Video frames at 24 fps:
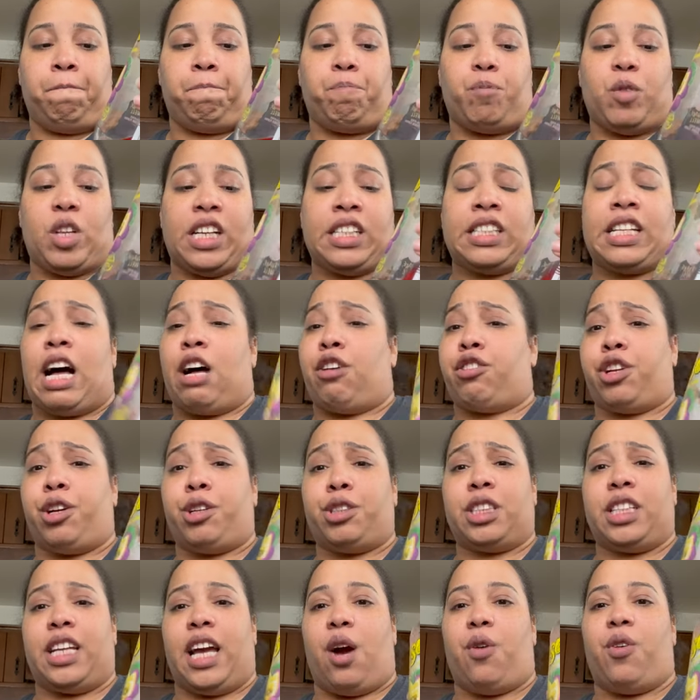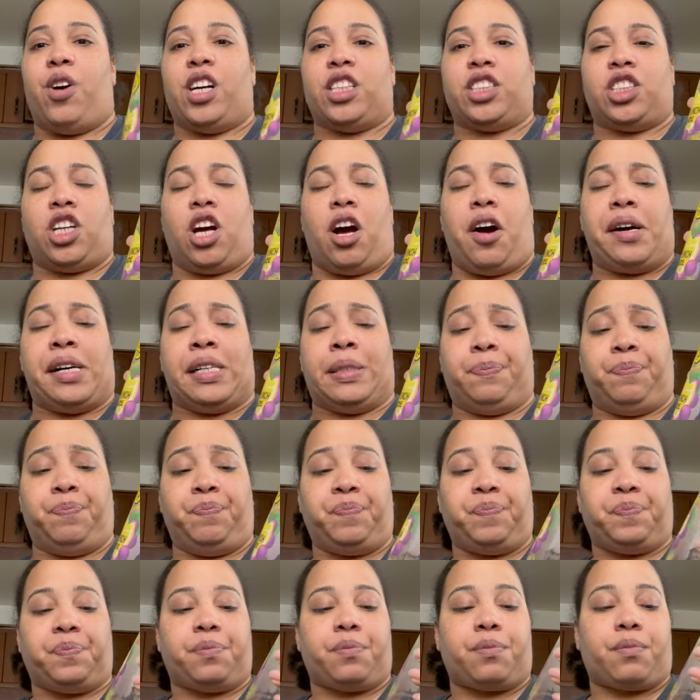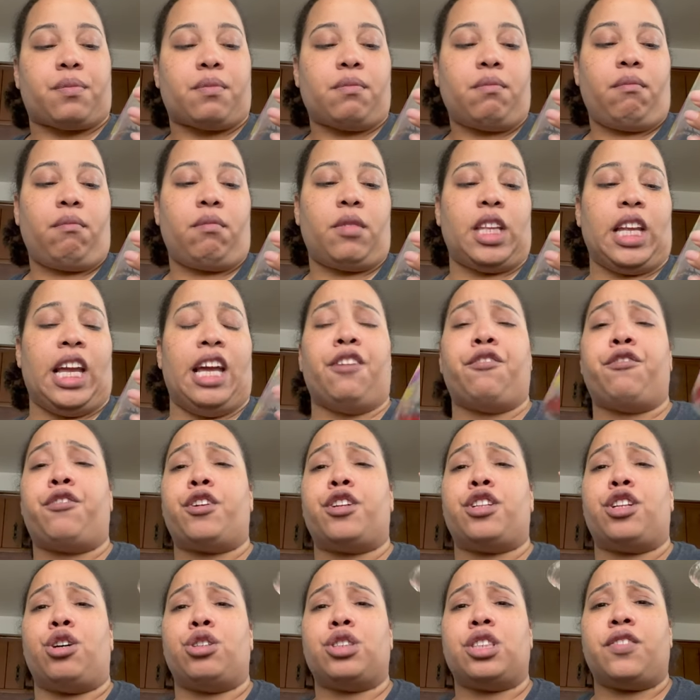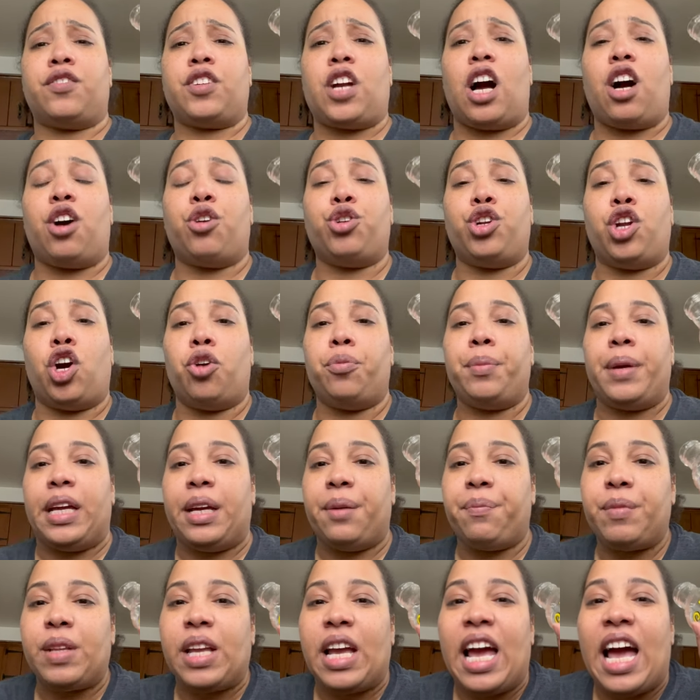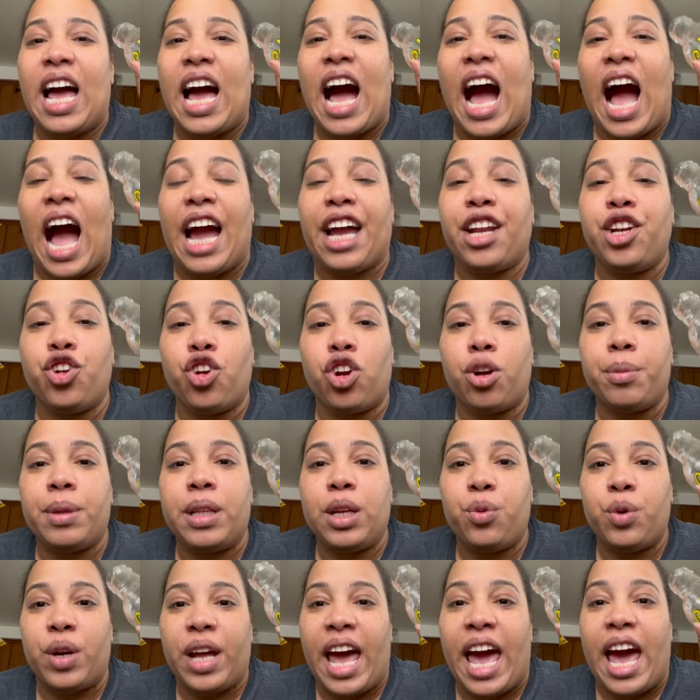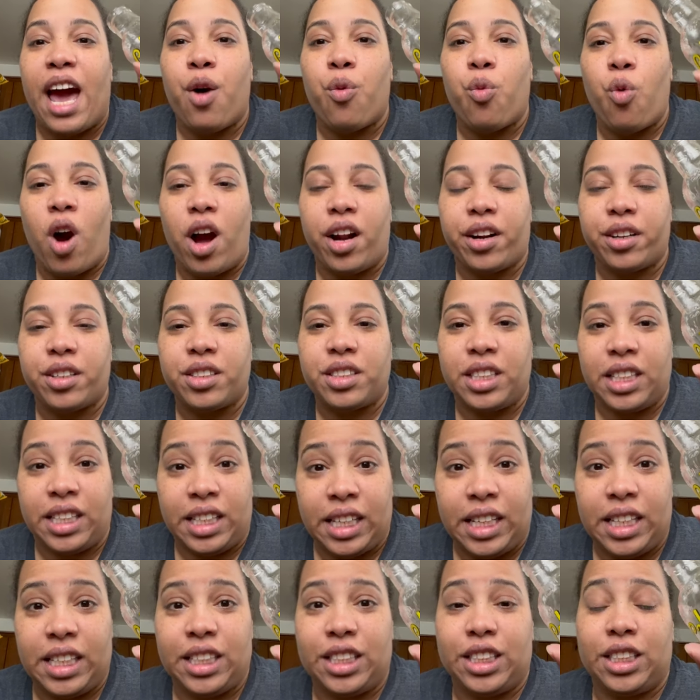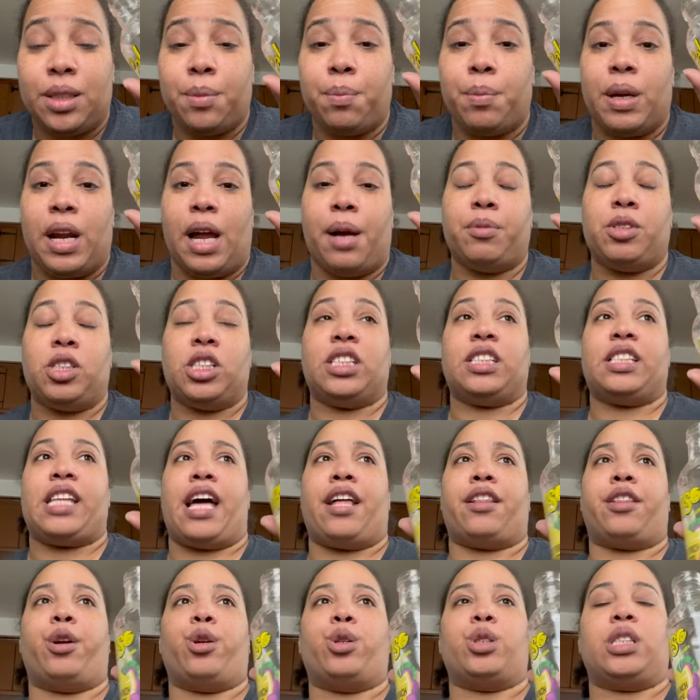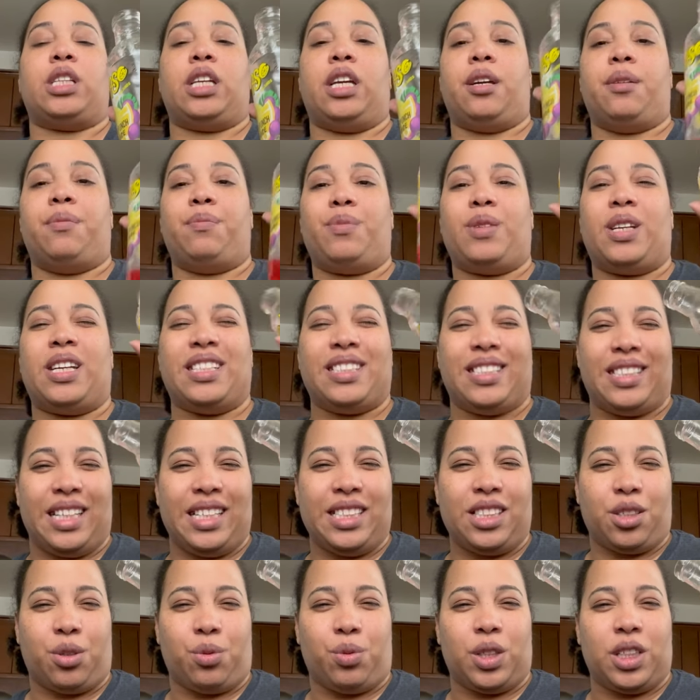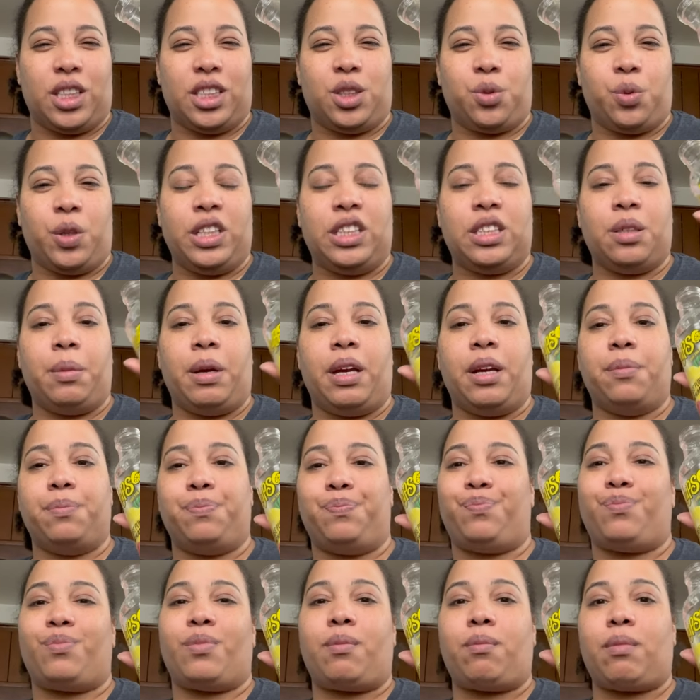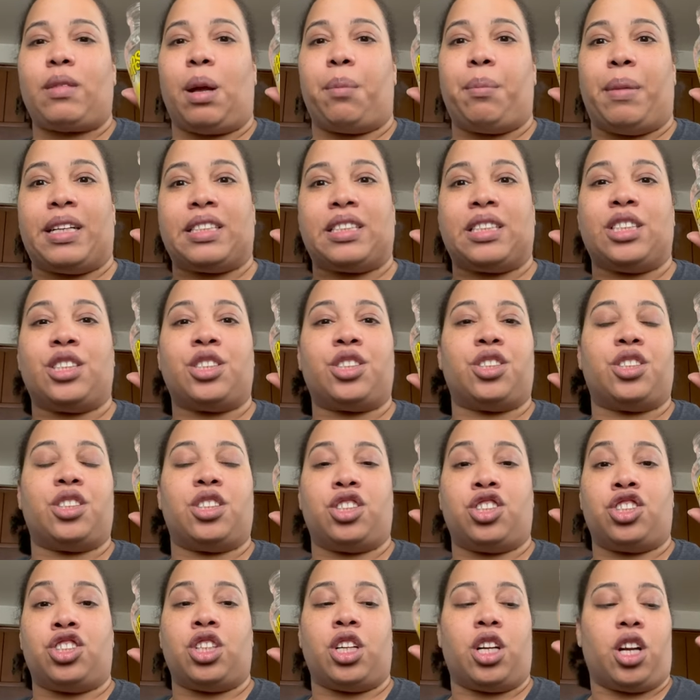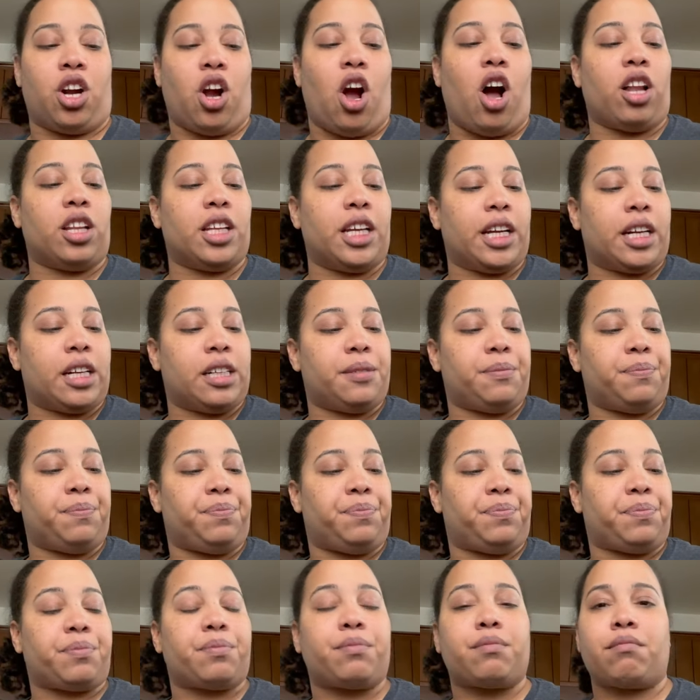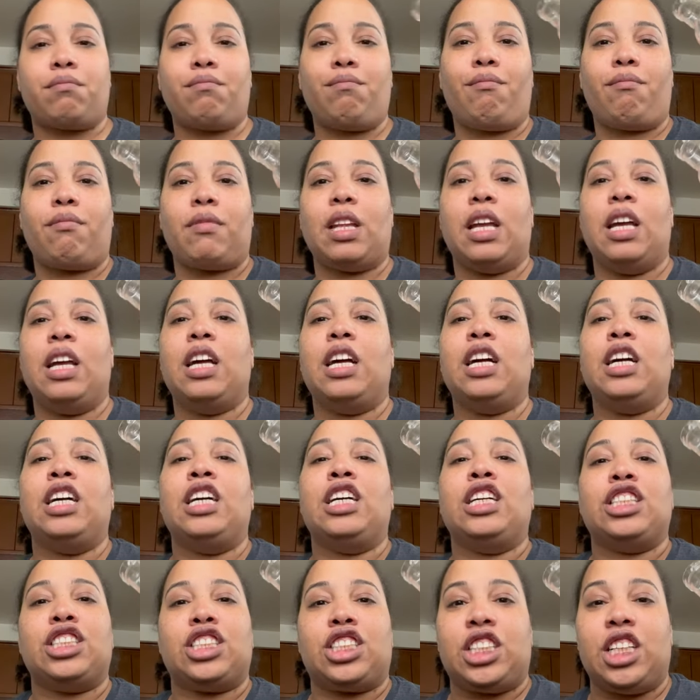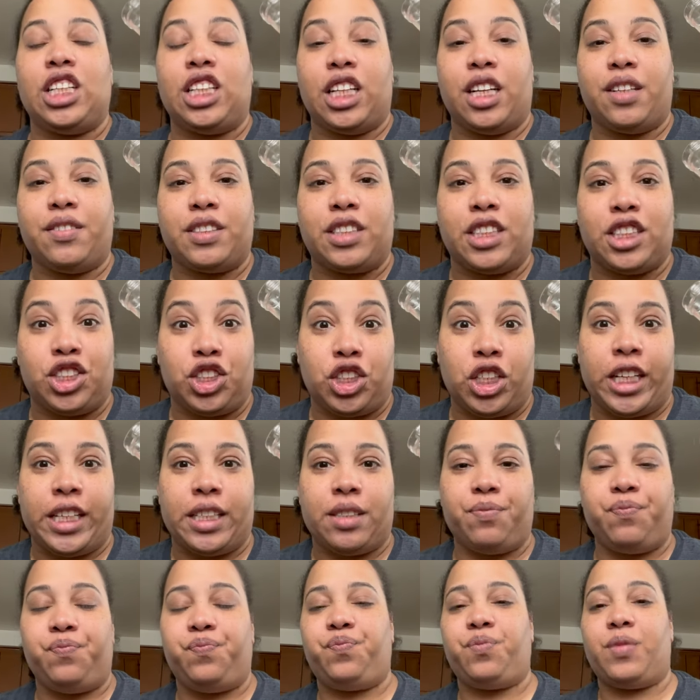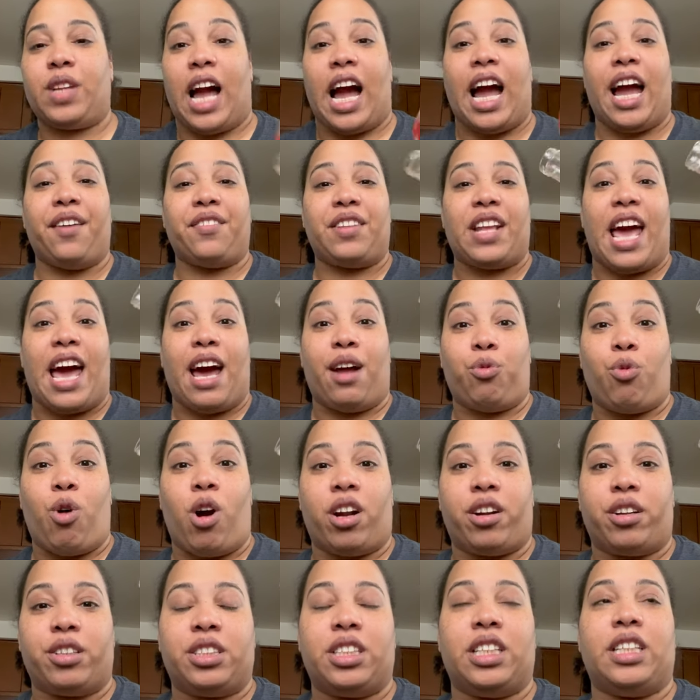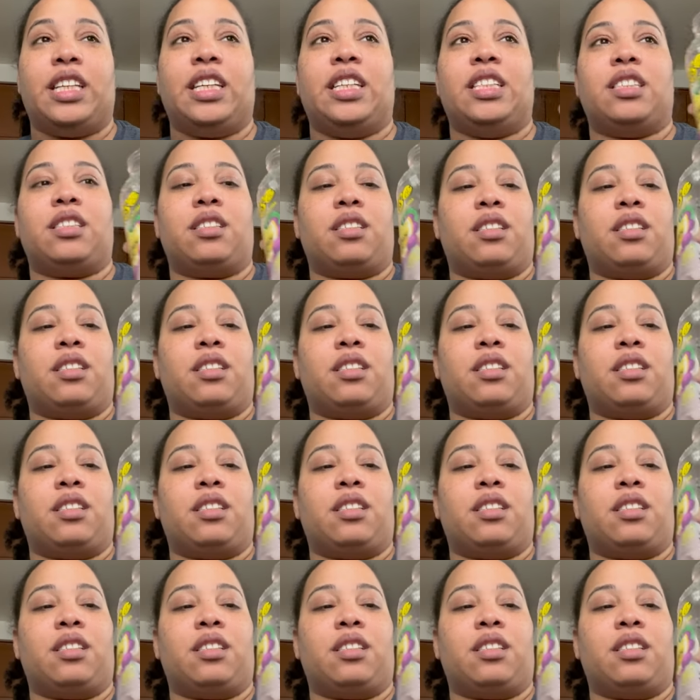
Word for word: That's how thirsty I was, y'all. And for those of y'all who know me, I normally would add water to these, but I'm just that thirsty because these are really sweet to me. My sister's a sugar holic always. She loves this shit. I have to add water to these.